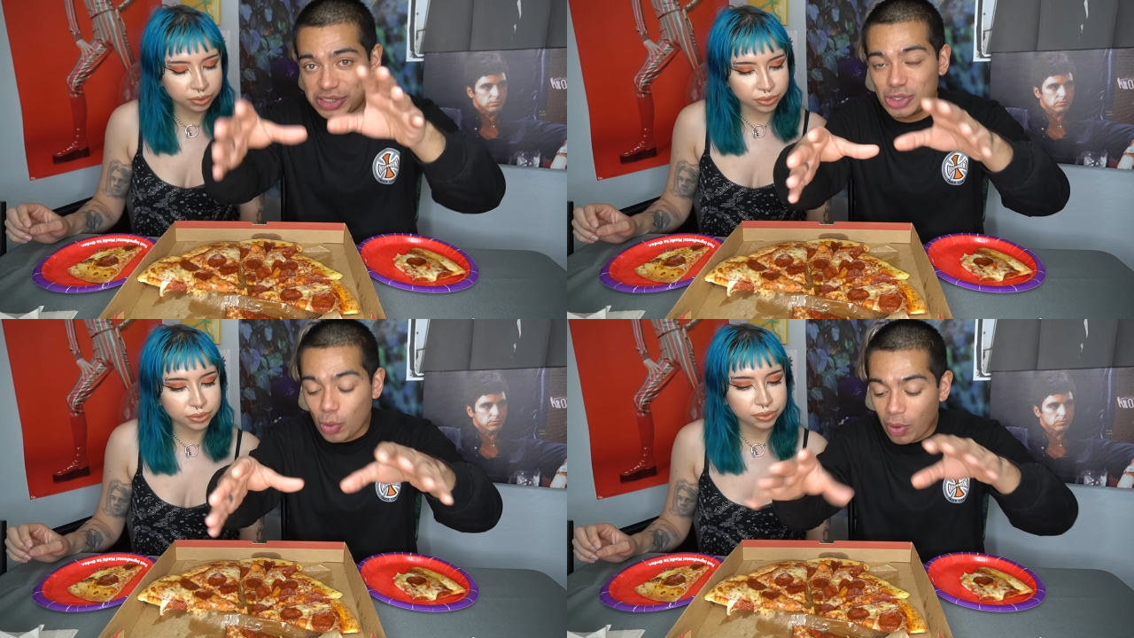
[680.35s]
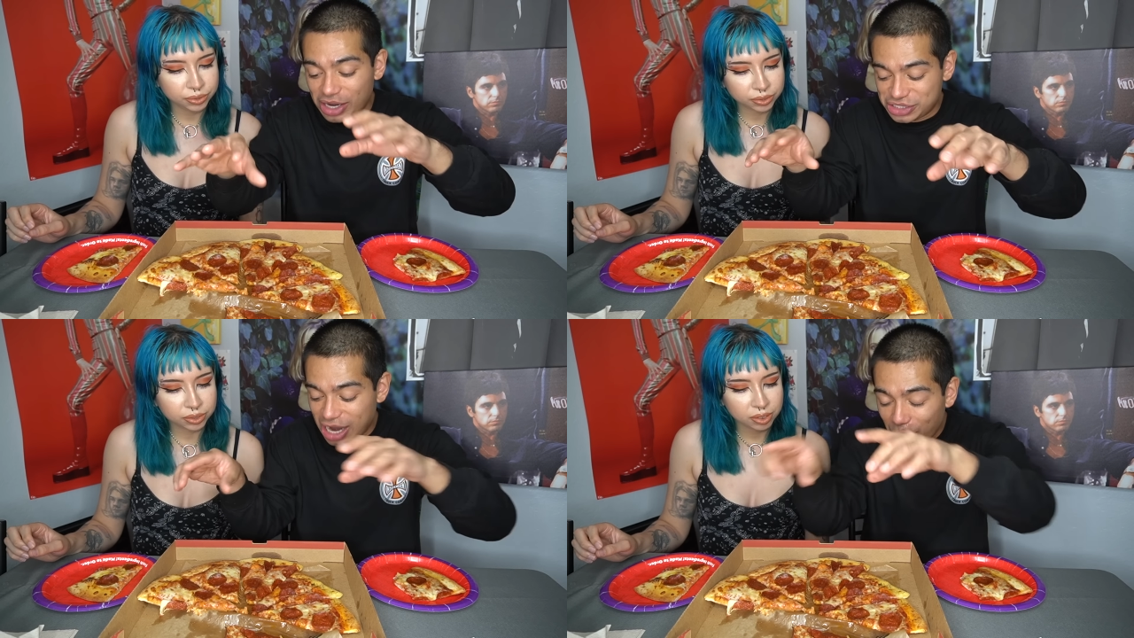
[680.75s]
Speaker 1: still
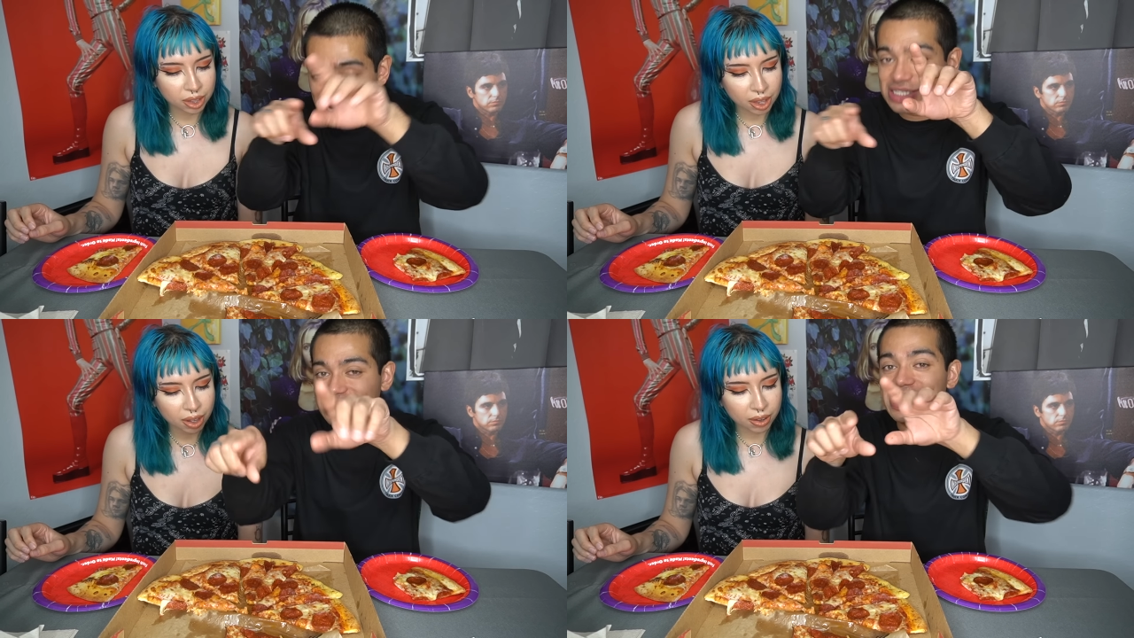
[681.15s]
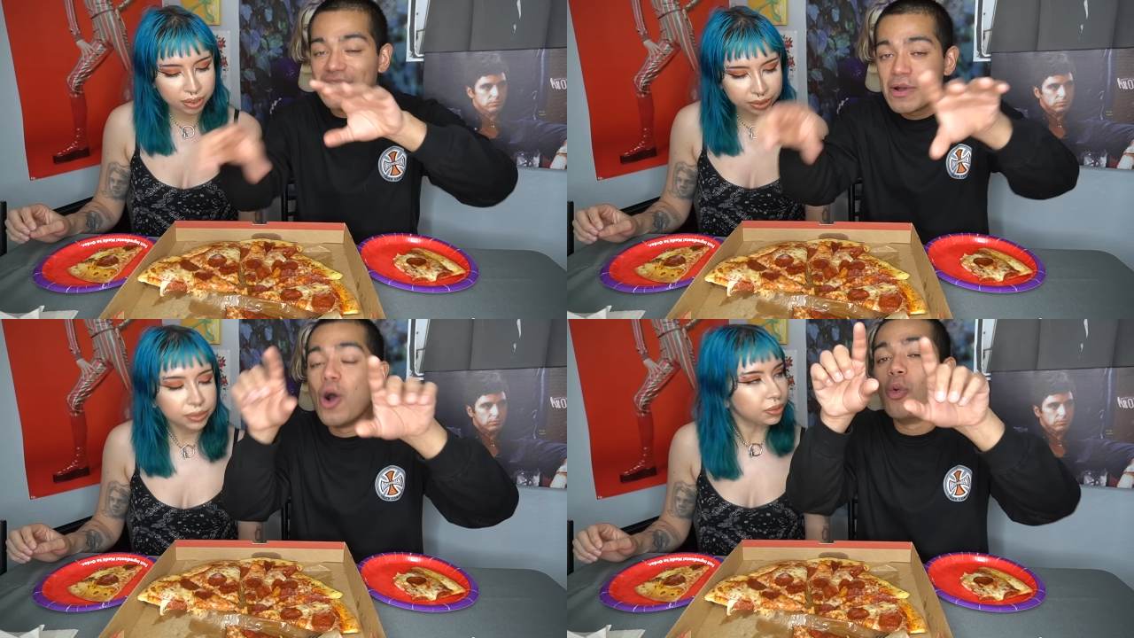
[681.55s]
watching. I want to see
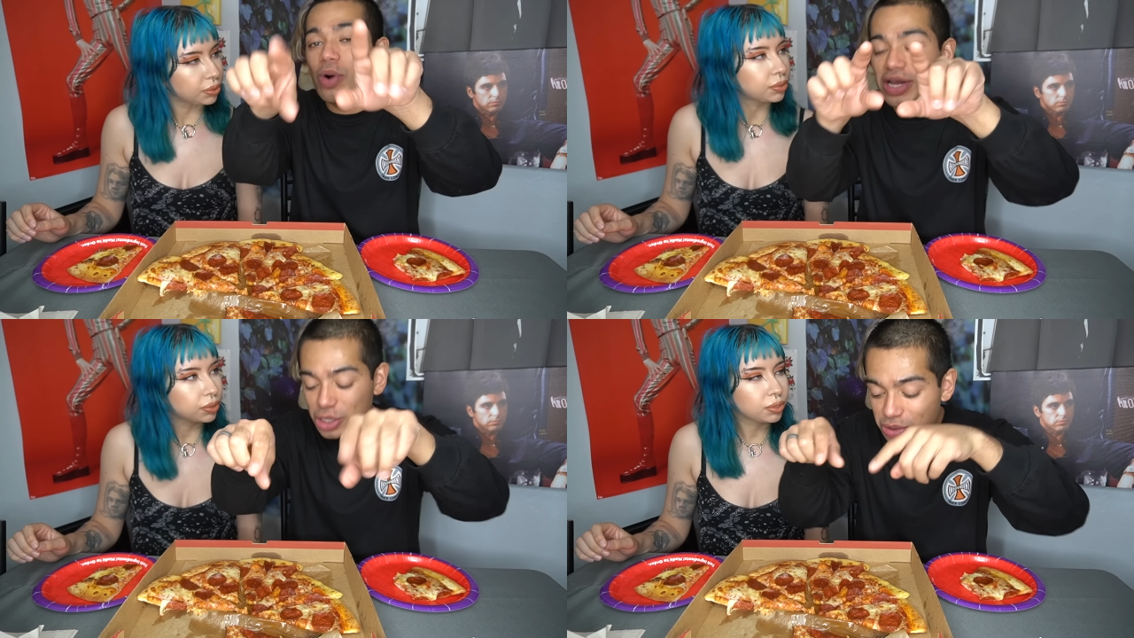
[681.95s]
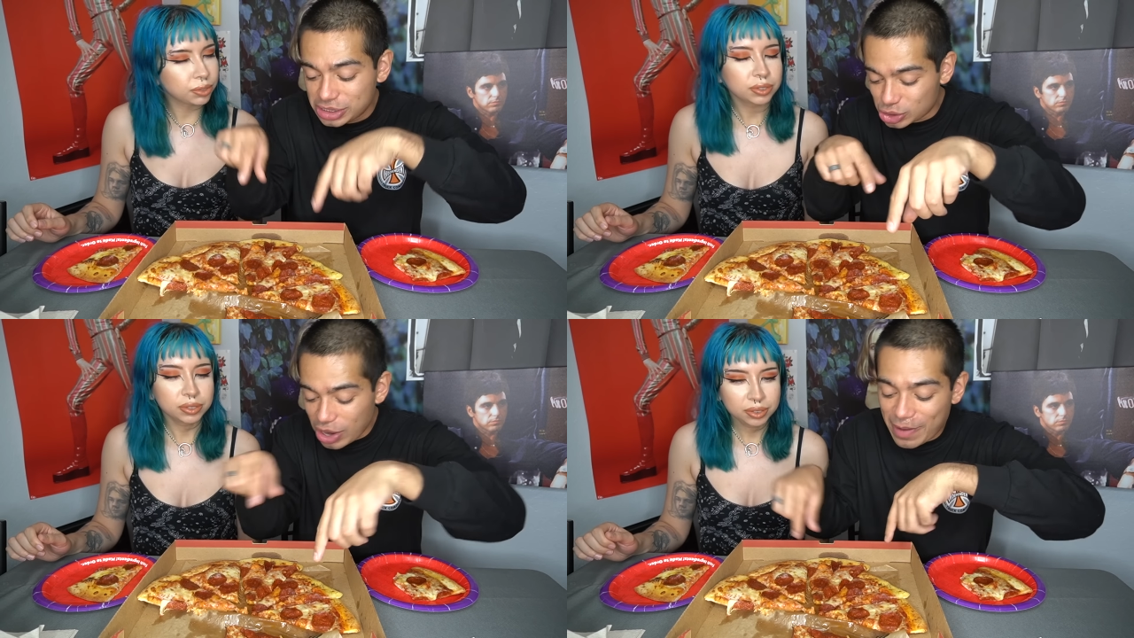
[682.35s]
what do you
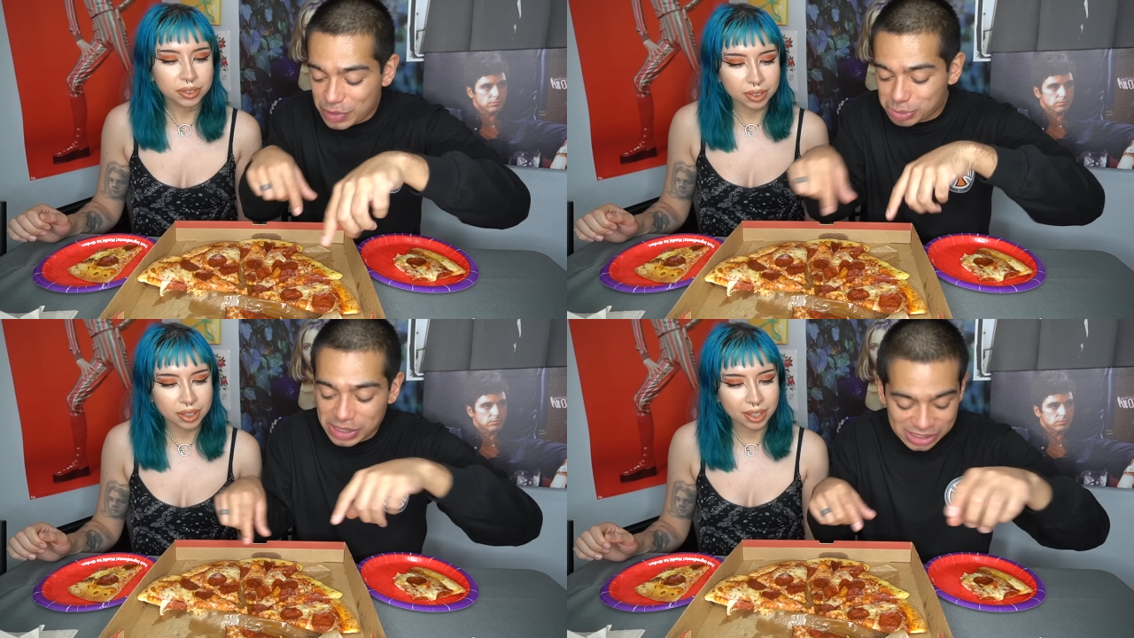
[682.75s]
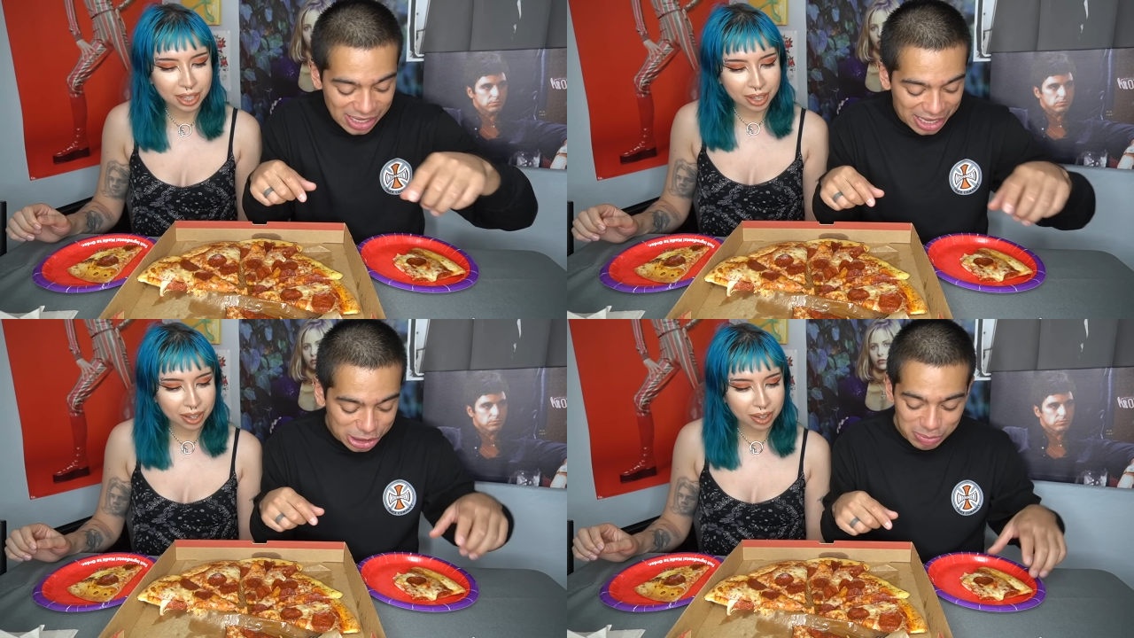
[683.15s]
describe this pizza
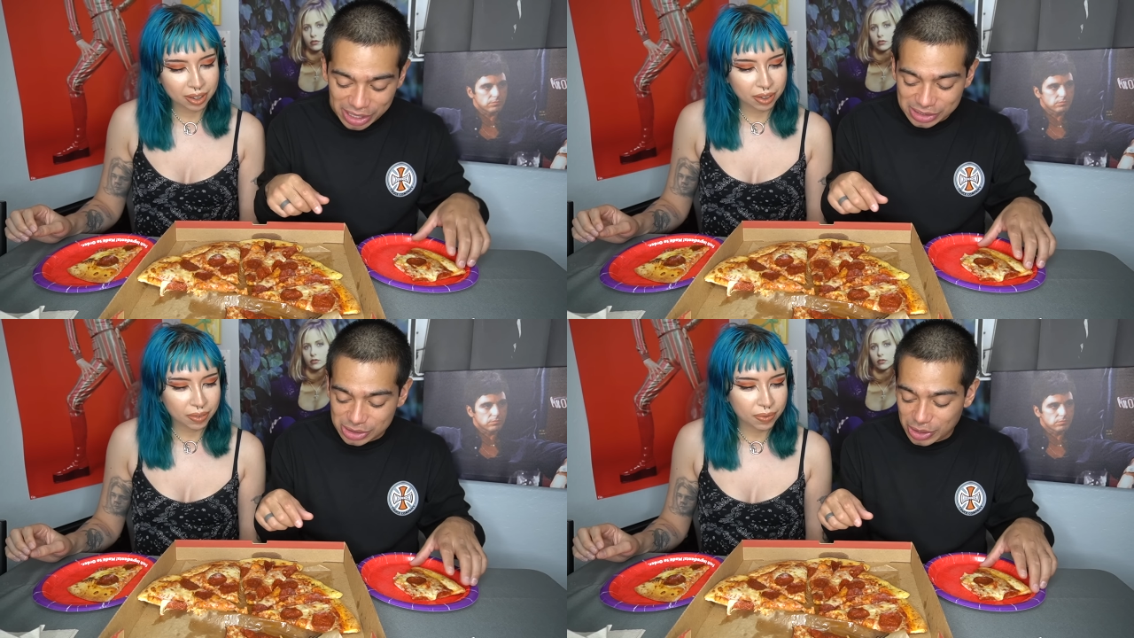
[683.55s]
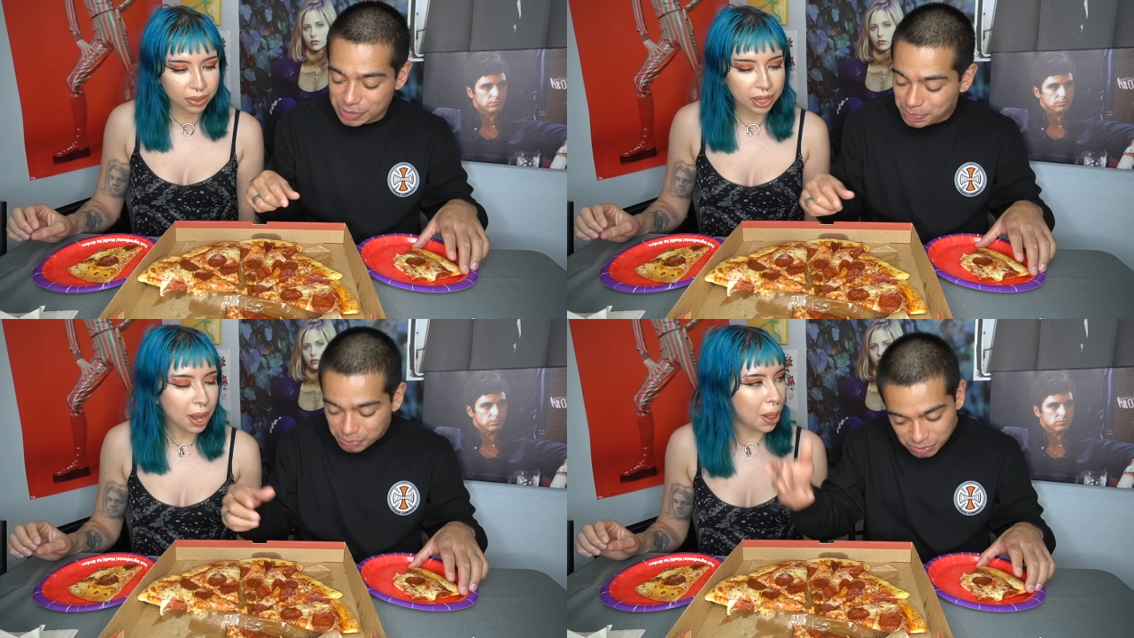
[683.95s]
as, man. So,
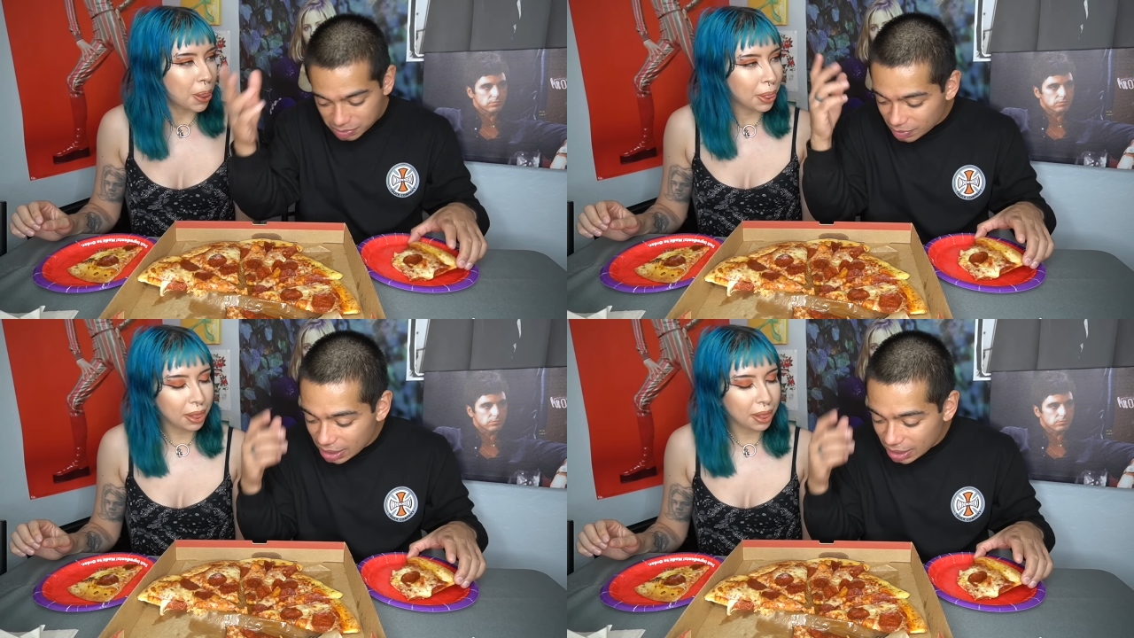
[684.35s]
yeah.